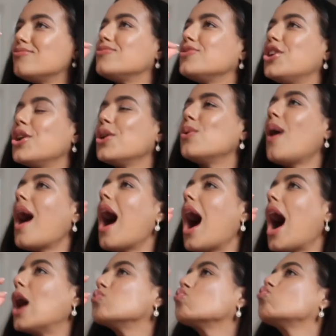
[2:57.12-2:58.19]
You
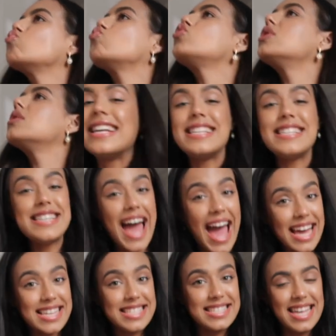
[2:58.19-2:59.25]
are
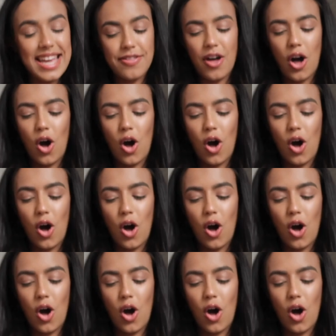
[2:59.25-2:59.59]
next in the